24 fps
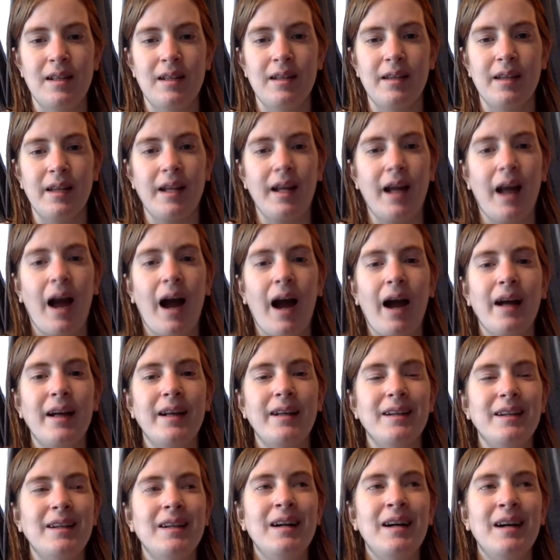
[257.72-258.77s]
Like, I
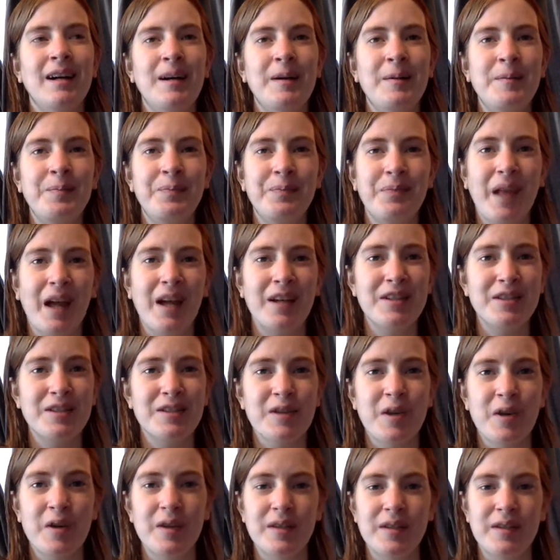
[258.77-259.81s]
just
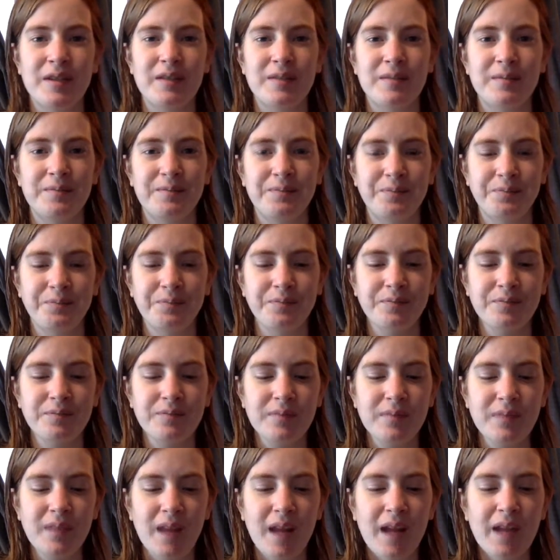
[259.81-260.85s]
couldn't
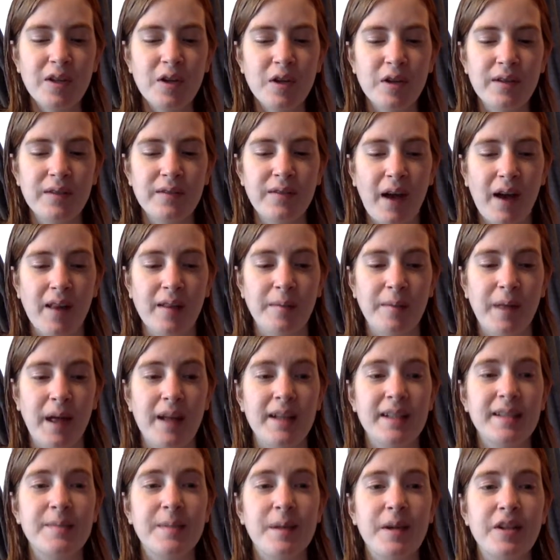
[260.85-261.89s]
fathom that,
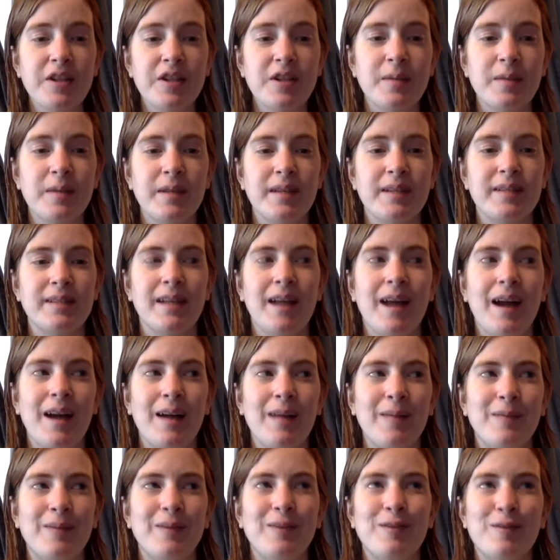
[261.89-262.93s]
especially because I
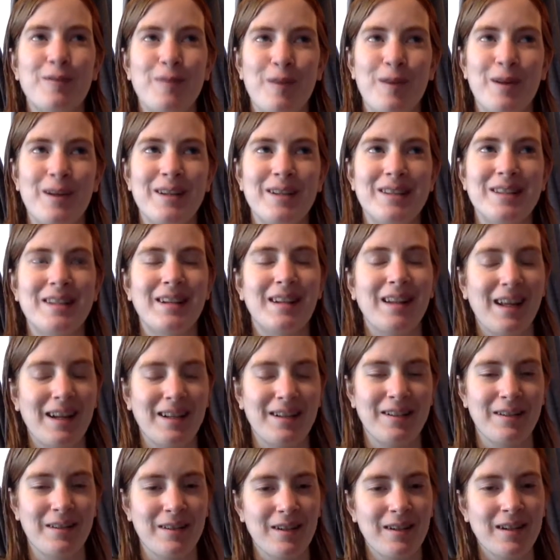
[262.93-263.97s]
am a notorious
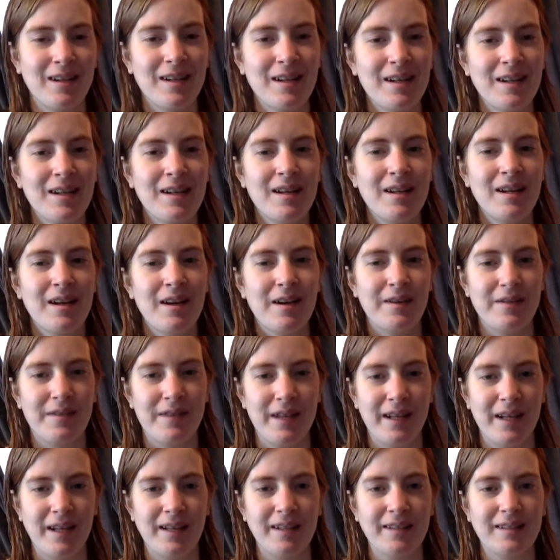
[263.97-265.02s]
collector of
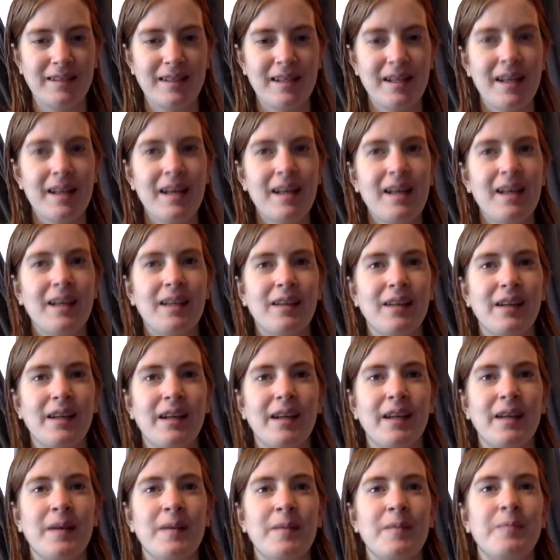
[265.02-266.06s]
things.
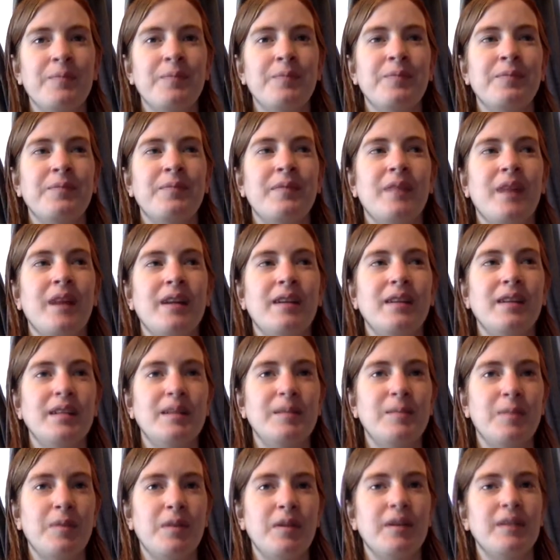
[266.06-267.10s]
Like, I
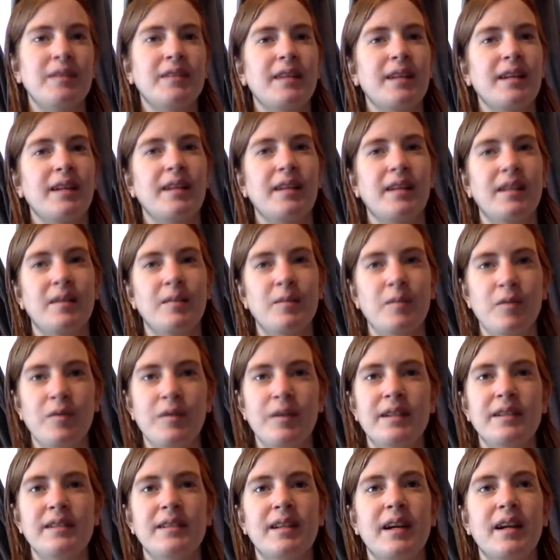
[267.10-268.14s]
collect books, I collect
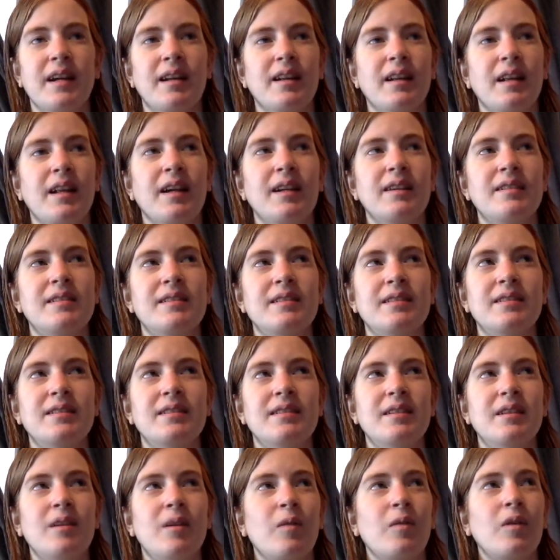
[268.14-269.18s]
movies, I collect,
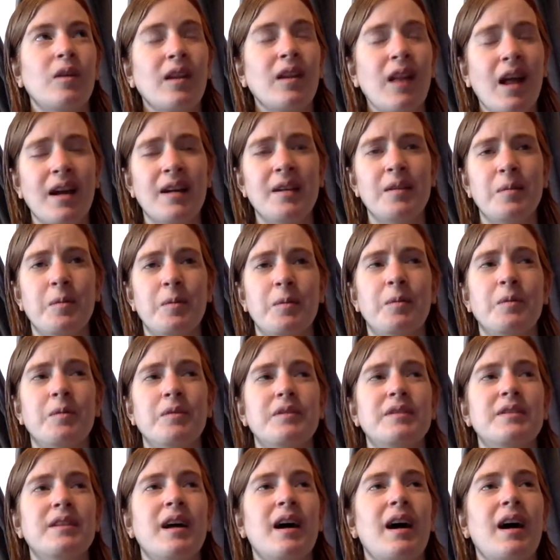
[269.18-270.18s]
collectibles.